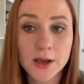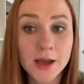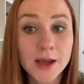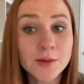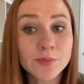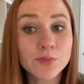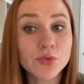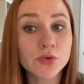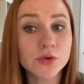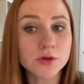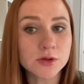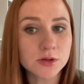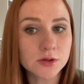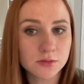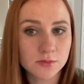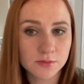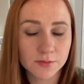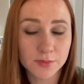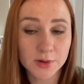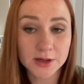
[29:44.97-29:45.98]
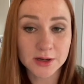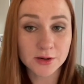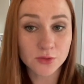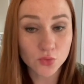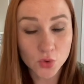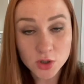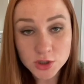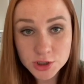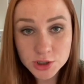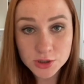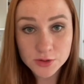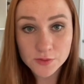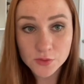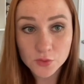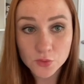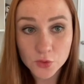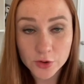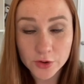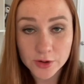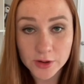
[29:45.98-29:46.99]
April, but in Russian
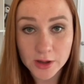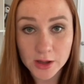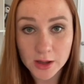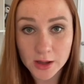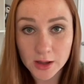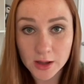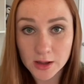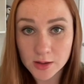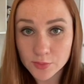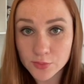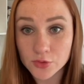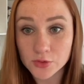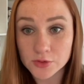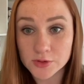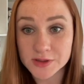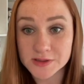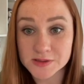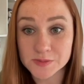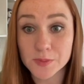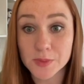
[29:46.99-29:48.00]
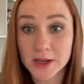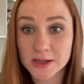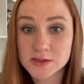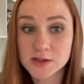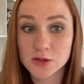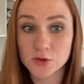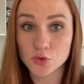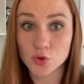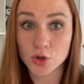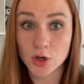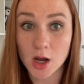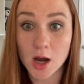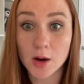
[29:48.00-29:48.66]
the word April is masculine.